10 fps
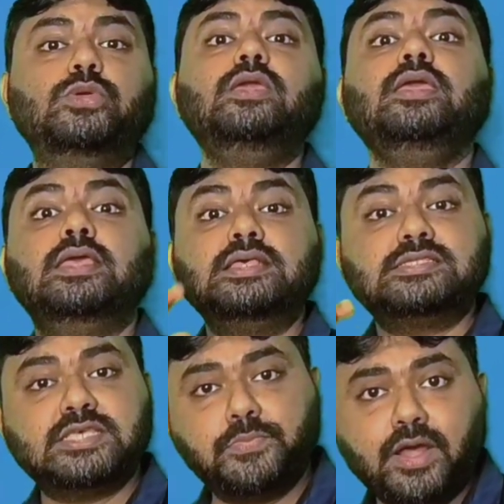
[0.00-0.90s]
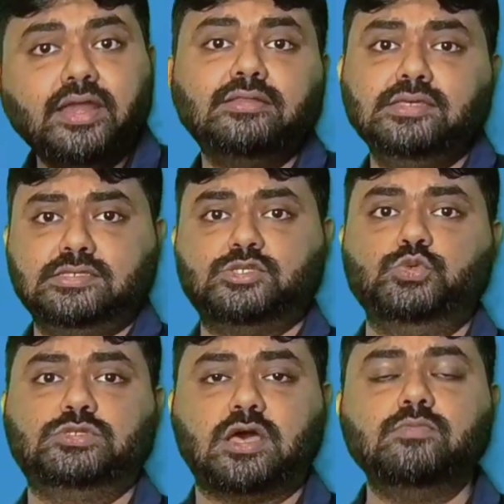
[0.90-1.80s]
And we separate
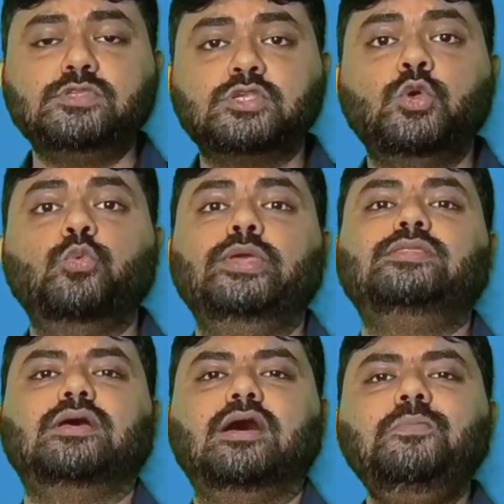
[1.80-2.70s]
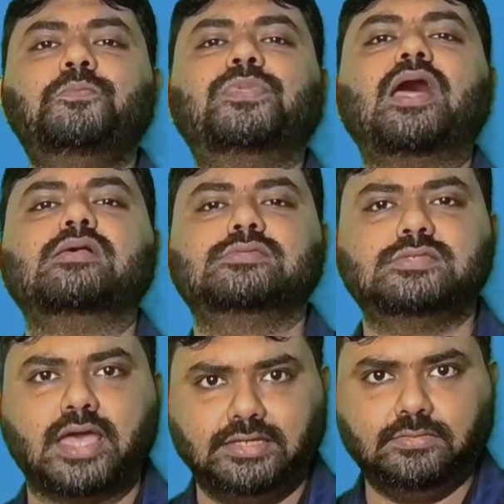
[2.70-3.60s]
these two terms with a
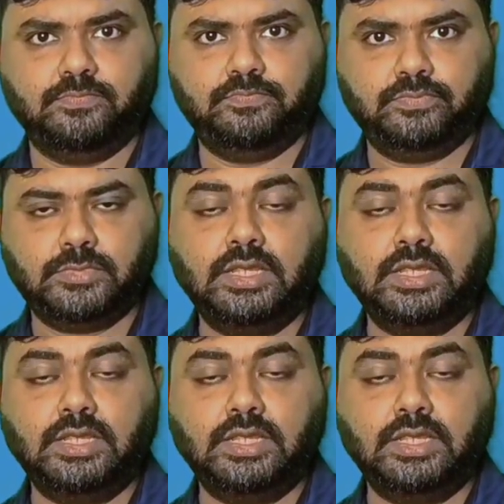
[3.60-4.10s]
plus sign.